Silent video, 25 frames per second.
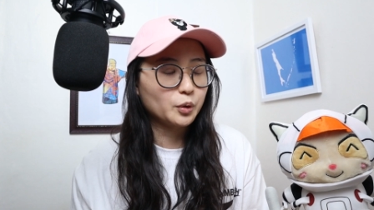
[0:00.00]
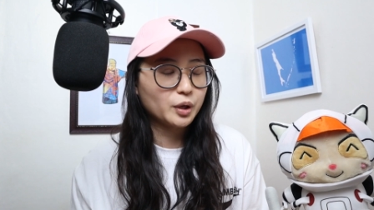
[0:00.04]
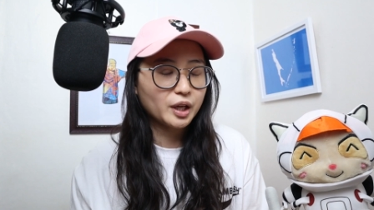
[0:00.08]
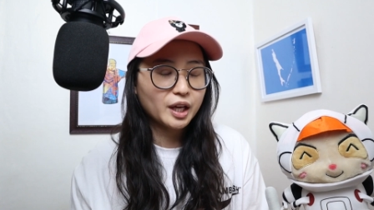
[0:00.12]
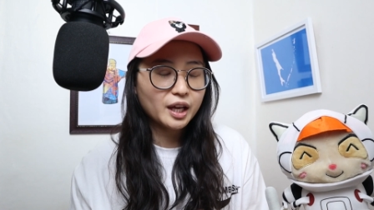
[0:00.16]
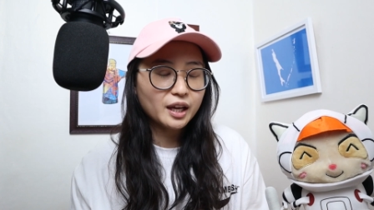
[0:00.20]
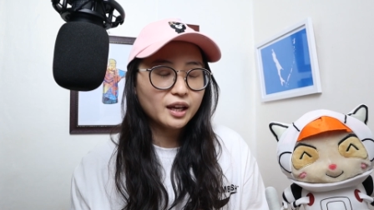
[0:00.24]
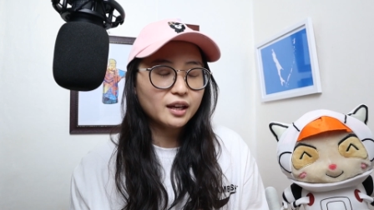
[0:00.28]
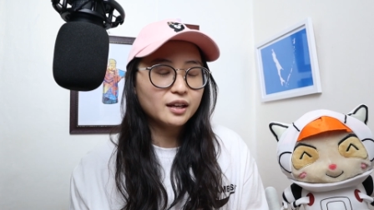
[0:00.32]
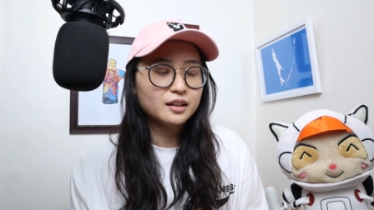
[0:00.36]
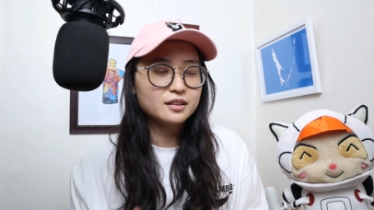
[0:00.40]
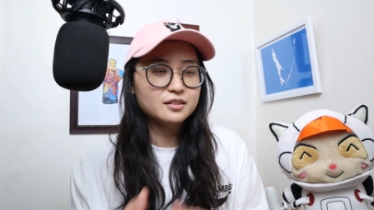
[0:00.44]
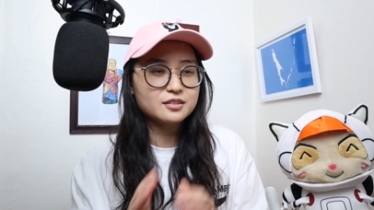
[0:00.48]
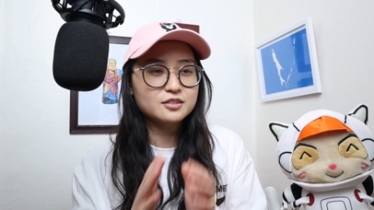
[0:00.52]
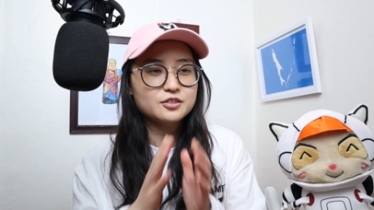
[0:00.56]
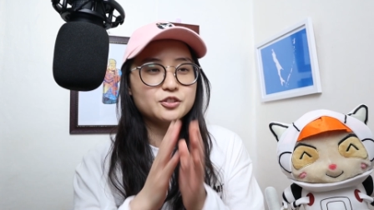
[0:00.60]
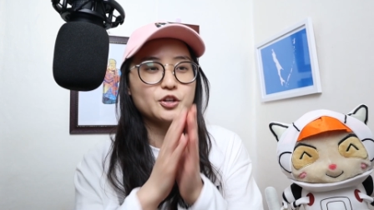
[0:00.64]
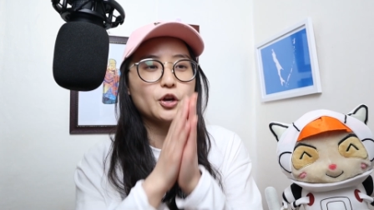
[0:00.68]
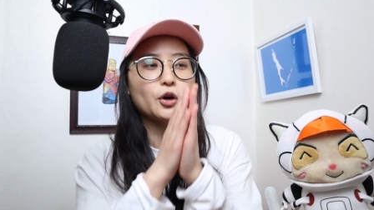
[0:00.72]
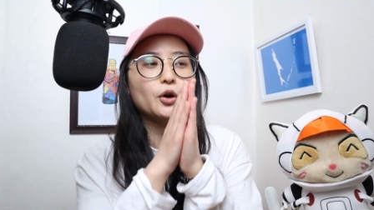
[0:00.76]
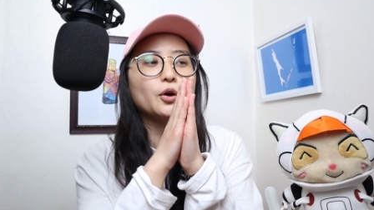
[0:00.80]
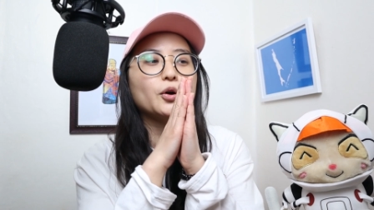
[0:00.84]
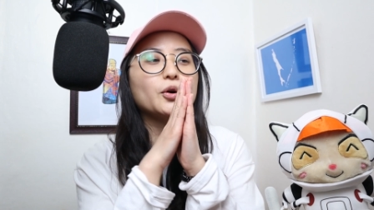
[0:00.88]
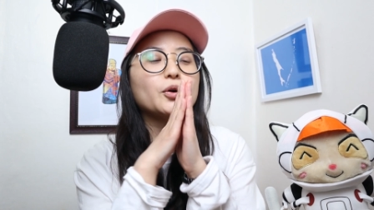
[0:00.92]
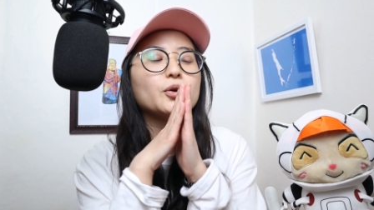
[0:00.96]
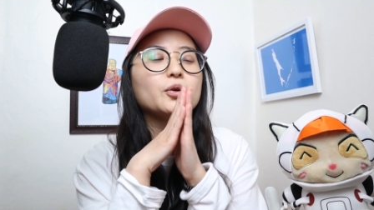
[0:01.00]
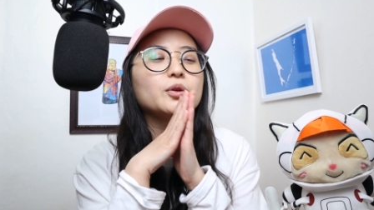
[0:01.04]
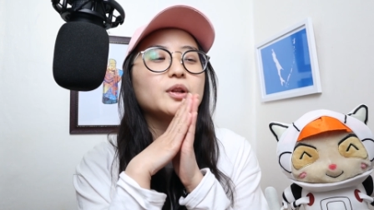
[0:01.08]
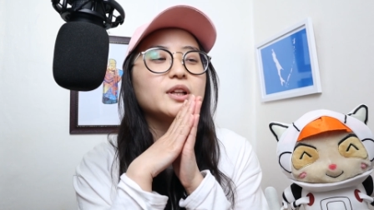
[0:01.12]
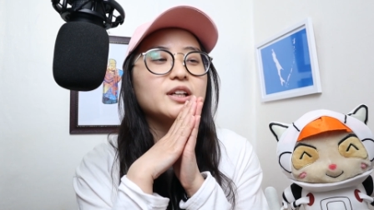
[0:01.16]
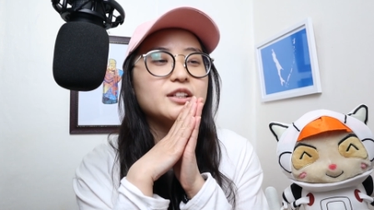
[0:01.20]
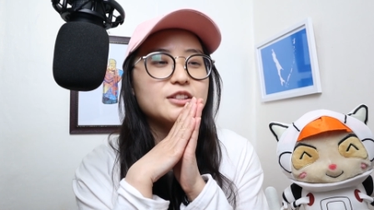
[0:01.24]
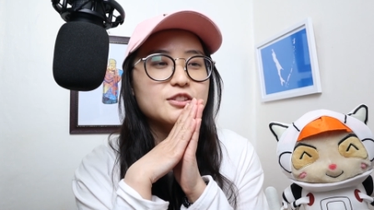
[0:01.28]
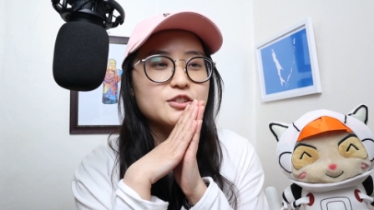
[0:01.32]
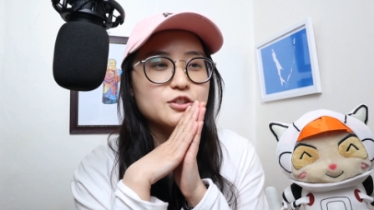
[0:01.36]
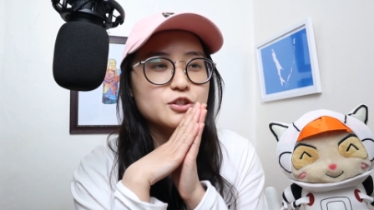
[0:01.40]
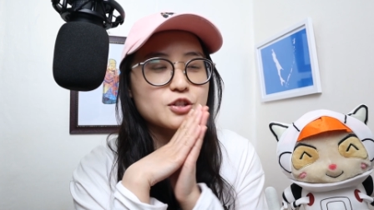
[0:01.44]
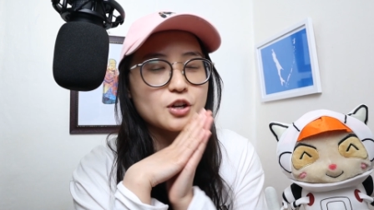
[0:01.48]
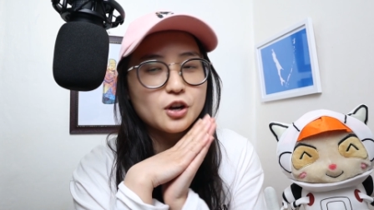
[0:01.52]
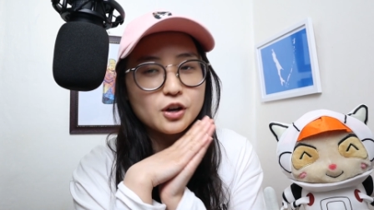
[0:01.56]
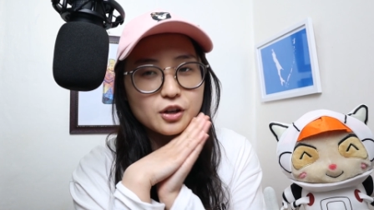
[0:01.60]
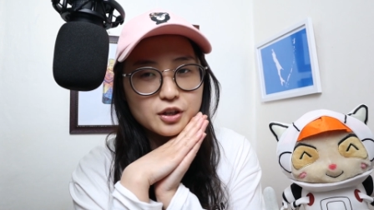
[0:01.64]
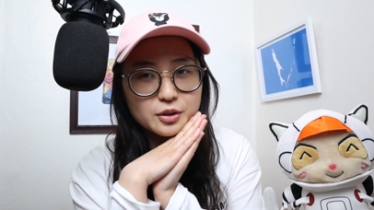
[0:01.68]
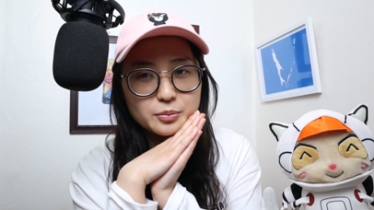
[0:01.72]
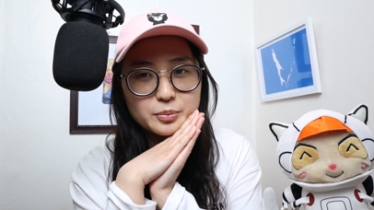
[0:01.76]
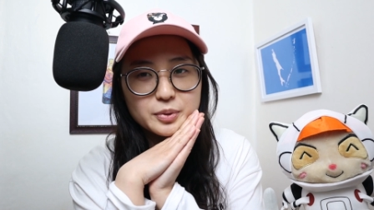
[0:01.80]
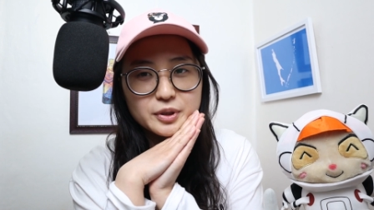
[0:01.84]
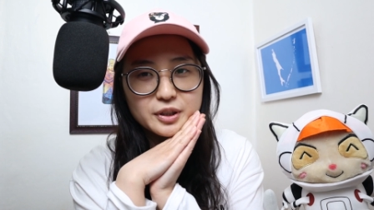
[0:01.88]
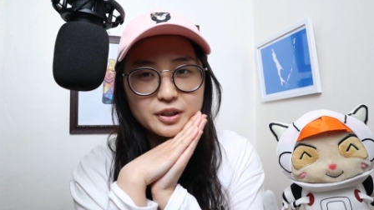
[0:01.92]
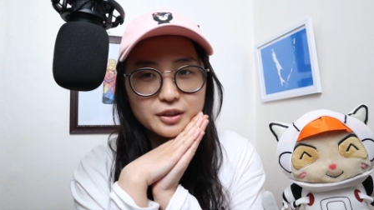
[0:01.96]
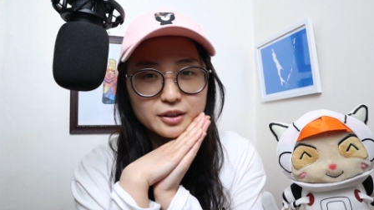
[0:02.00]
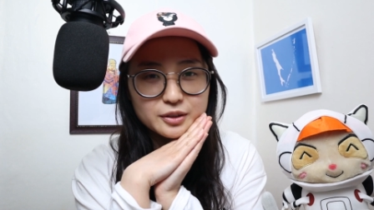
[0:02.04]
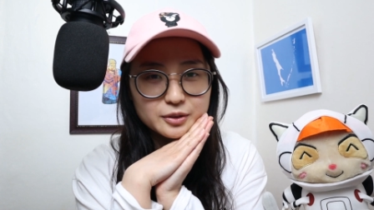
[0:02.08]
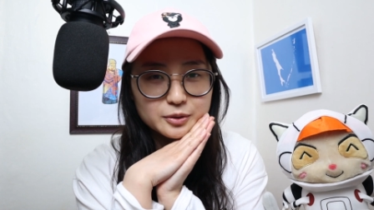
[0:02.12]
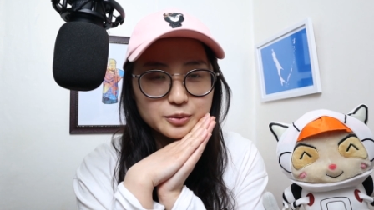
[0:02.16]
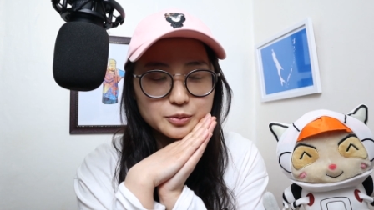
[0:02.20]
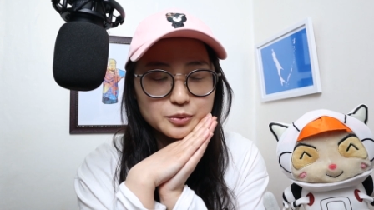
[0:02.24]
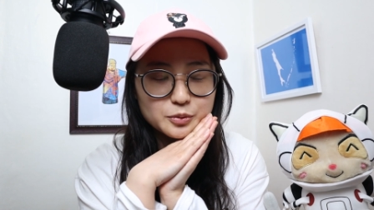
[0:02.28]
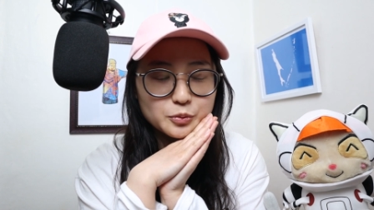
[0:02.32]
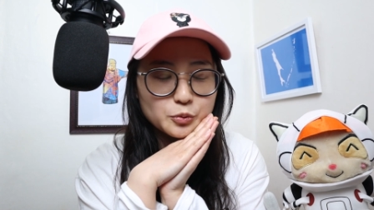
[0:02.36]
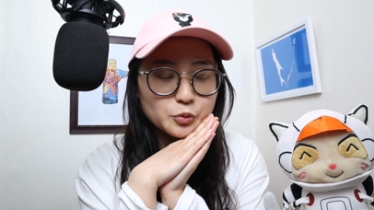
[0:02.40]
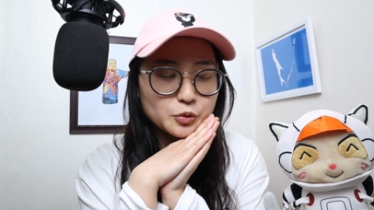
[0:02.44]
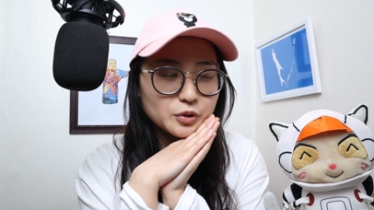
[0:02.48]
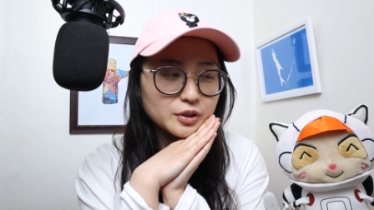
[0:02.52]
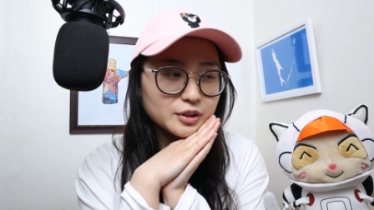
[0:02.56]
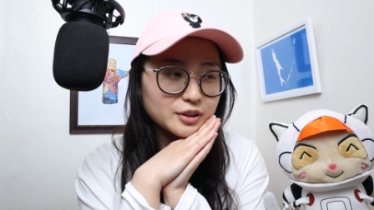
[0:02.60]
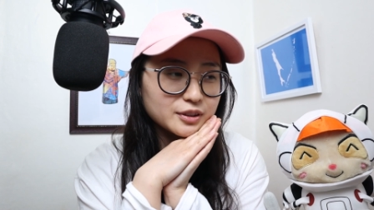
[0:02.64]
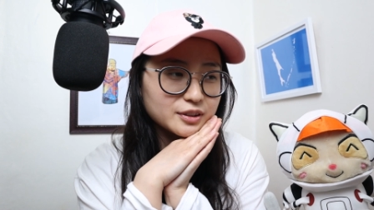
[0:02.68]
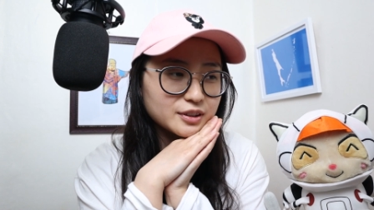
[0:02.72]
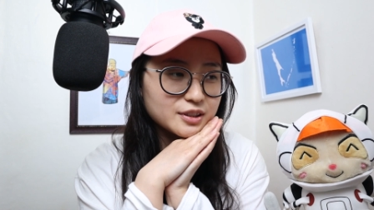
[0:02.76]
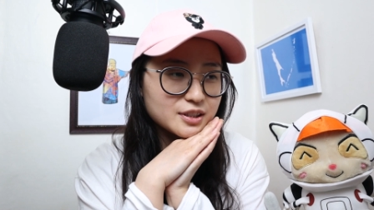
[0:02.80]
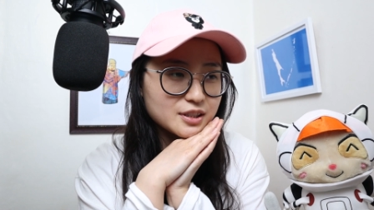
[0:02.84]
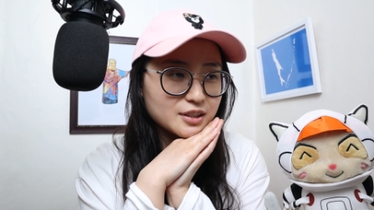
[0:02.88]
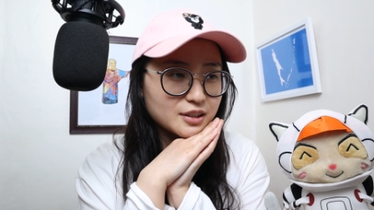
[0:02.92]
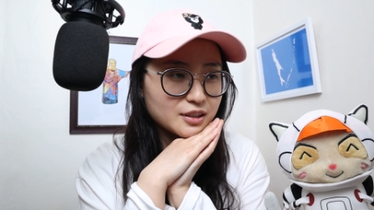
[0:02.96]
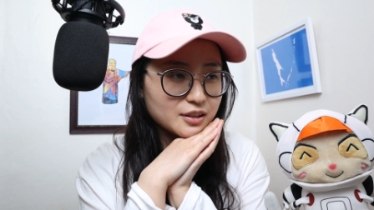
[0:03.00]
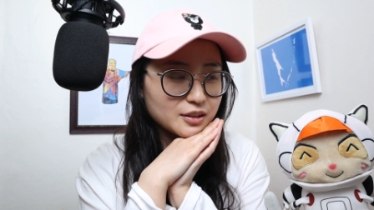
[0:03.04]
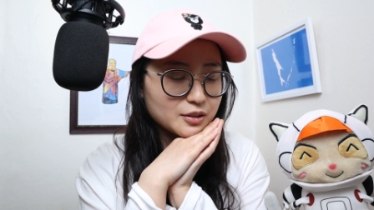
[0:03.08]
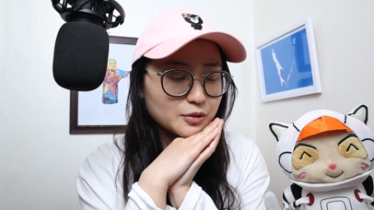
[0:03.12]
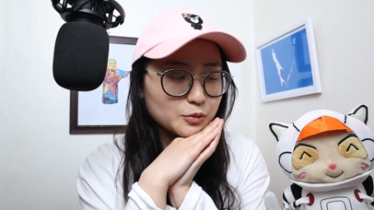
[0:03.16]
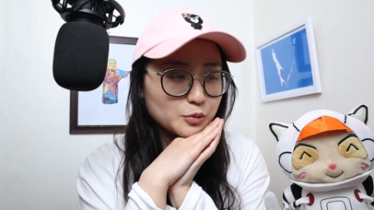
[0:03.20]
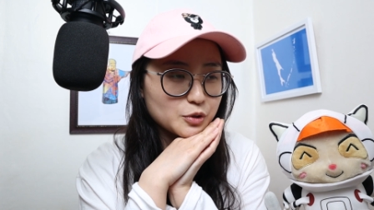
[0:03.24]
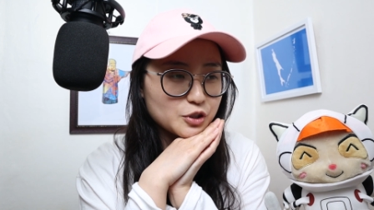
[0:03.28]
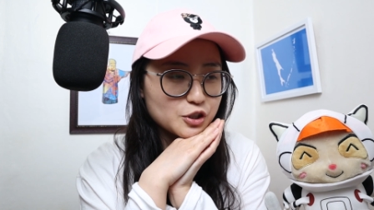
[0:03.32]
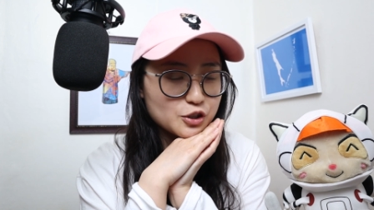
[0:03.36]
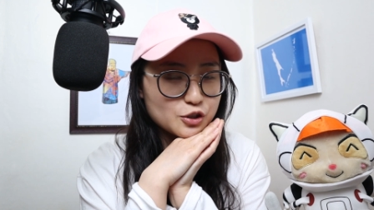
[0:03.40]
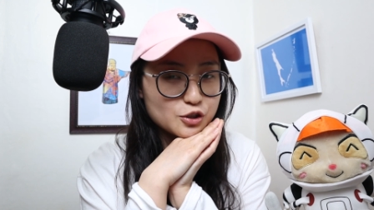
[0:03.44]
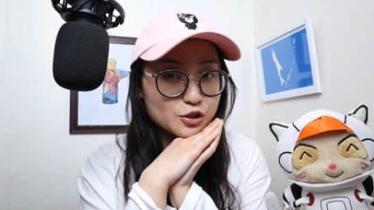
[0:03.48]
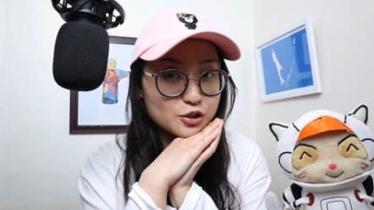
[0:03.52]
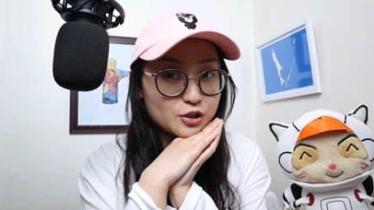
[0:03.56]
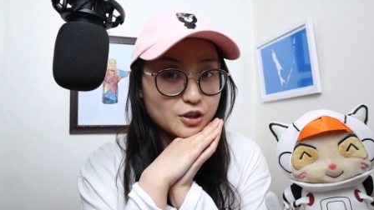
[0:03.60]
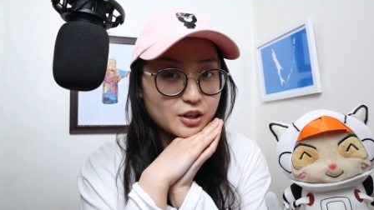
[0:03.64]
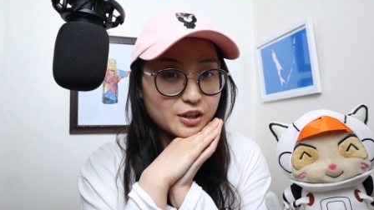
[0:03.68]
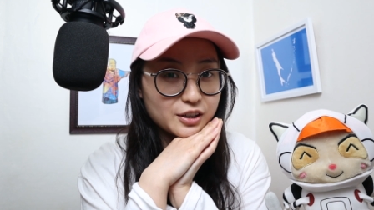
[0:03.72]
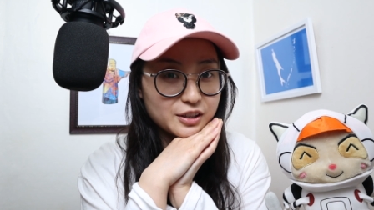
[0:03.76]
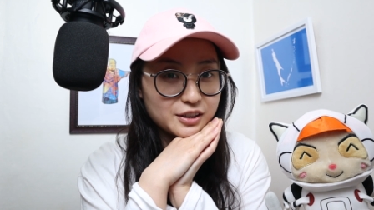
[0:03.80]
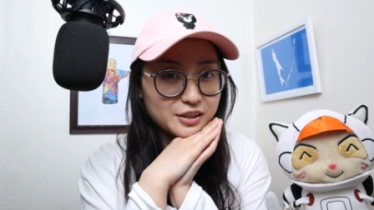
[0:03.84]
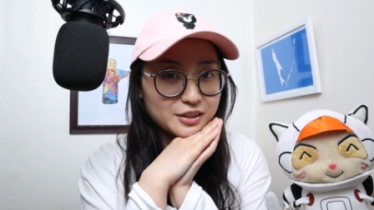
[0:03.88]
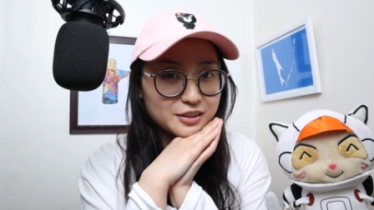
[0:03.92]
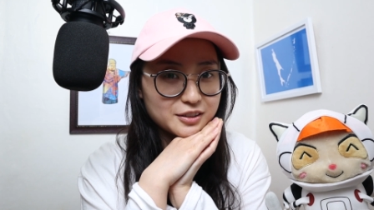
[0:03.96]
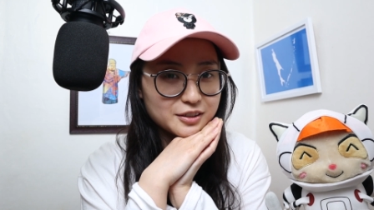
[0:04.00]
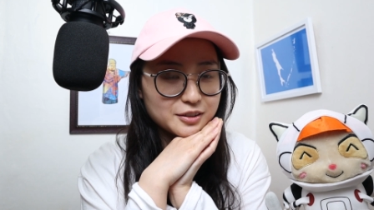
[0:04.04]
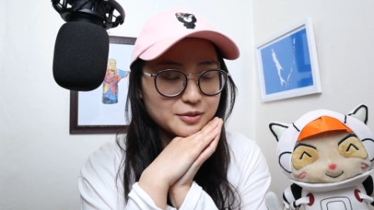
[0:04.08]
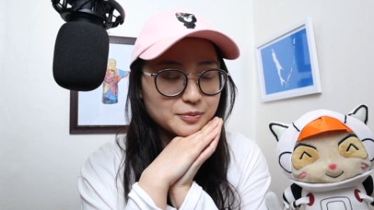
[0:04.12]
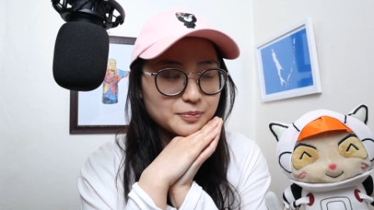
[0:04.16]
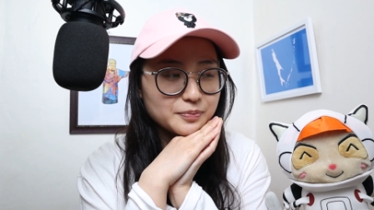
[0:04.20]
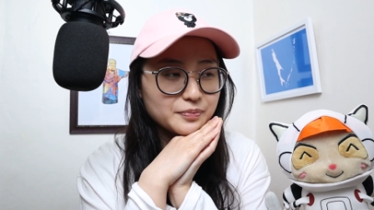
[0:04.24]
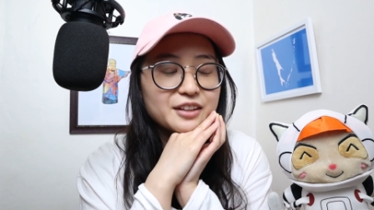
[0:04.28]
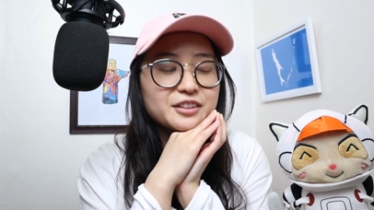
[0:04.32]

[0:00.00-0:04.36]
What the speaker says: Okay, so let's talk about what we just saw here.